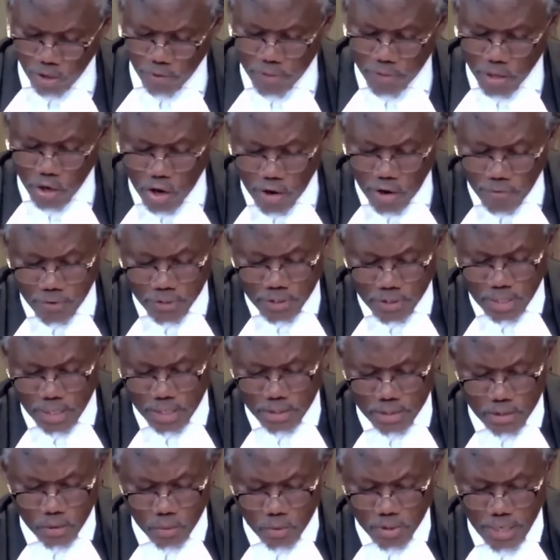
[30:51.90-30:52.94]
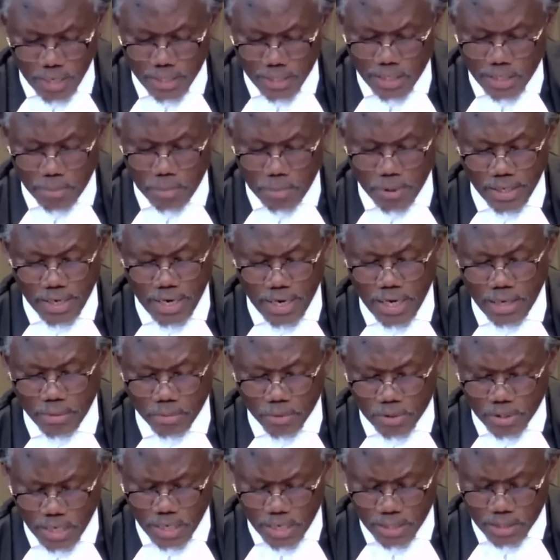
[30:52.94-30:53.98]
One of the officers would later be
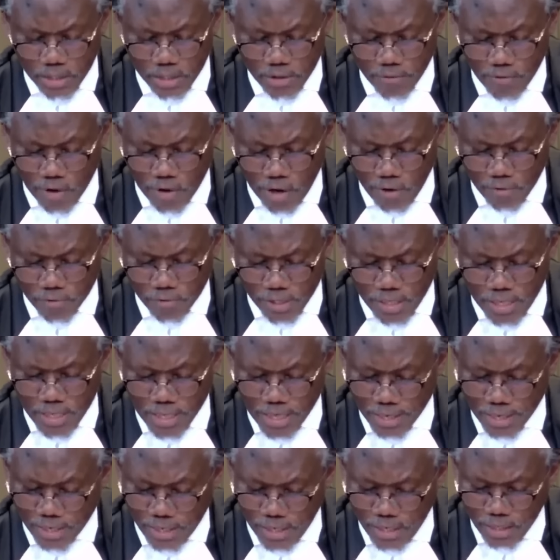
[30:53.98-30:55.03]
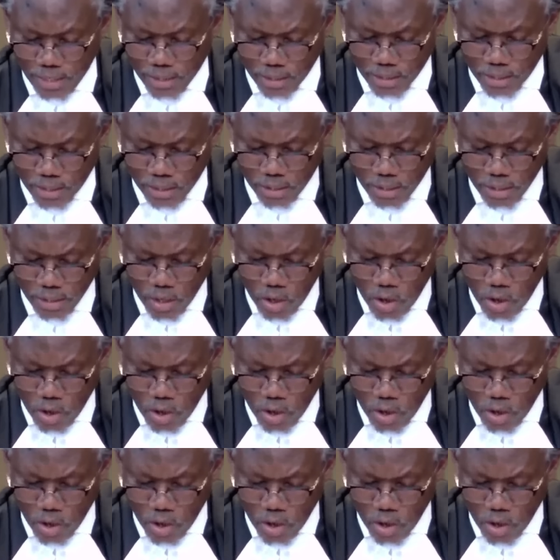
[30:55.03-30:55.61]
named as involved in the killing